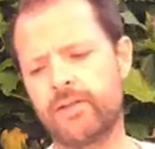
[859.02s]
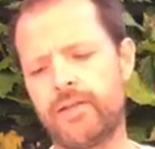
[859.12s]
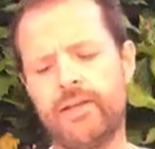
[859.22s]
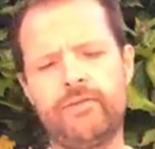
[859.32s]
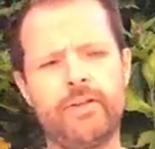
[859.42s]

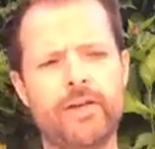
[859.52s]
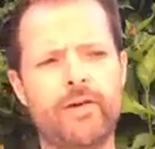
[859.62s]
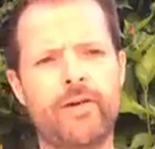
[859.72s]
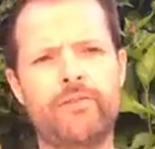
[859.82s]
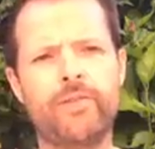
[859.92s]
even a
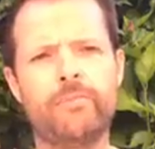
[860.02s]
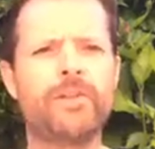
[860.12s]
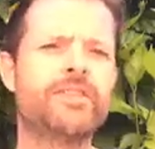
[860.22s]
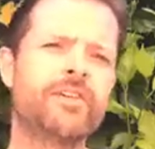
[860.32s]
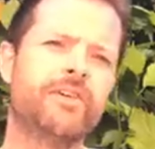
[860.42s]
few
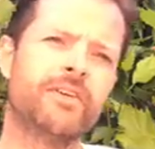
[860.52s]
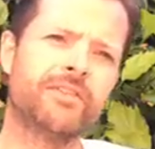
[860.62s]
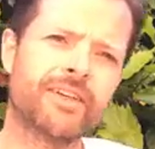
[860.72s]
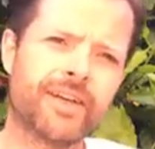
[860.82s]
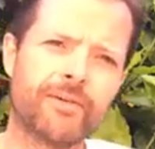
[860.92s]
months ago I don't
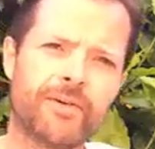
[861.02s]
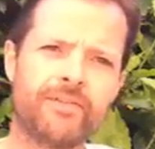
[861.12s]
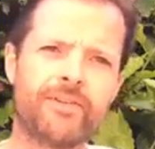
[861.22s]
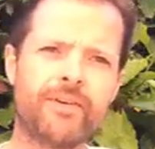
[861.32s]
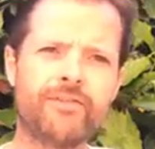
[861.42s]
think I would
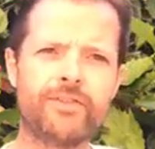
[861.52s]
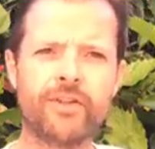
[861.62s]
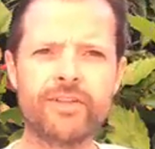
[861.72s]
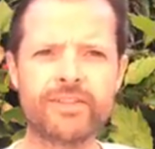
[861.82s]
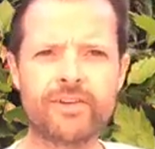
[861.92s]
have
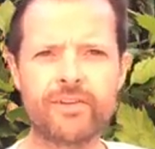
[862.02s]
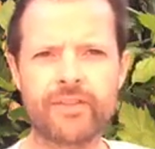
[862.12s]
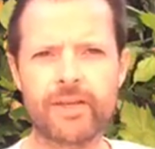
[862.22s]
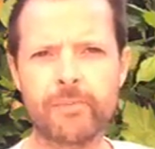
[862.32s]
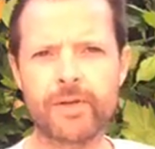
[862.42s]
done this sort of
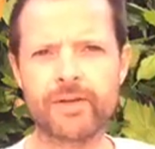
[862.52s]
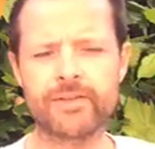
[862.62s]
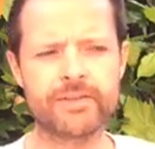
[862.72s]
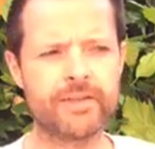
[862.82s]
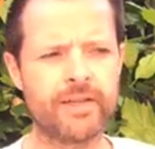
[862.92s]
thing,
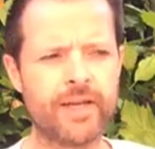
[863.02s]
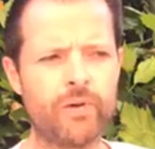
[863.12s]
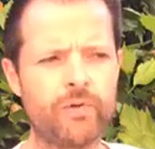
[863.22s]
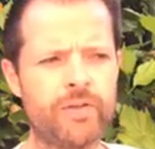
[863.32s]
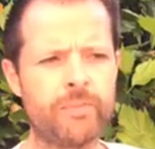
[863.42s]
because I
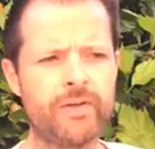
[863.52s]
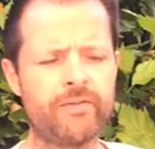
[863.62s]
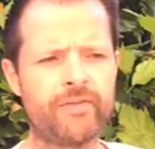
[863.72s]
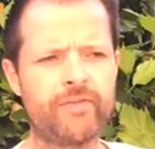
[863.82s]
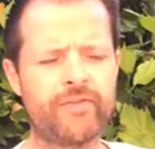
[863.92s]
wouldn't have
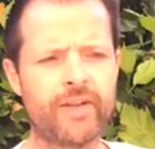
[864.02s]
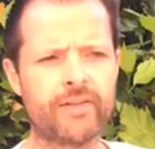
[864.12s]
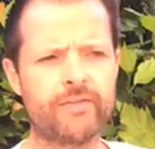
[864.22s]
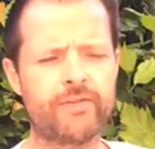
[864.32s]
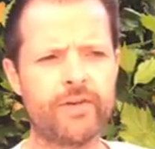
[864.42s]

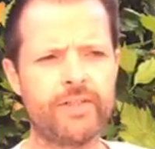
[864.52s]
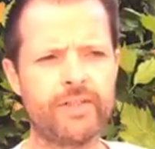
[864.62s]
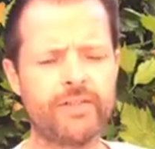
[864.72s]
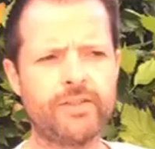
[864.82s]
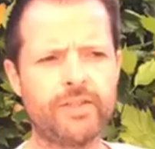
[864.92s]
felt free
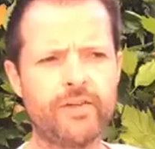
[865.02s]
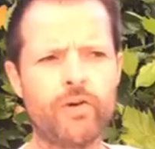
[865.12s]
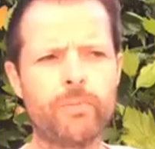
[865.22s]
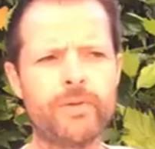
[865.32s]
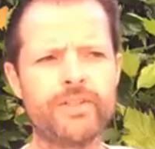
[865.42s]
to
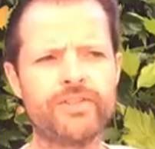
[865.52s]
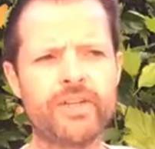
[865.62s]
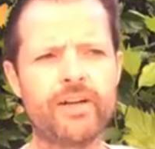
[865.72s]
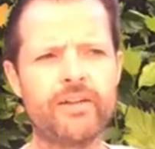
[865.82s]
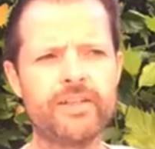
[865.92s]
openly
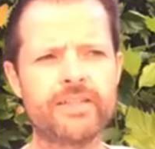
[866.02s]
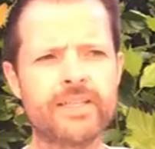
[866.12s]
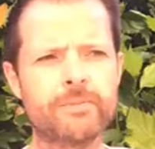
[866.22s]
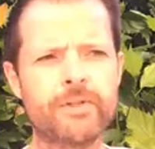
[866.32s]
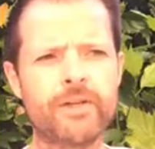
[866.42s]
share these
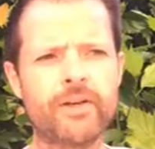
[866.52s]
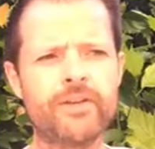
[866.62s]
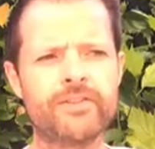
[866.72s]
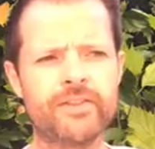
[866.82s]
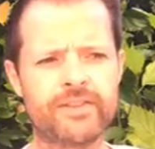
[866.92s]
things. But now
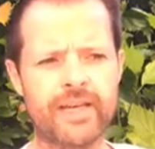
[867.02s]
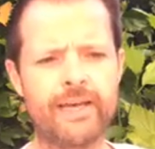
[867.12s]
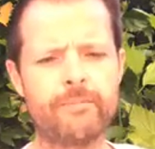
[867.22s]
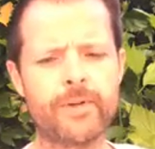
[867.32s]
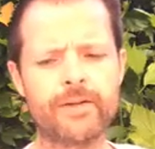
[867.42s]
is the
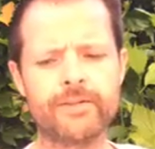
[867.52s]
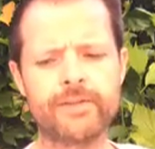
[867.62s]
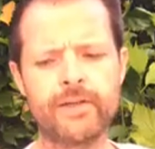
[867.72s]
time, because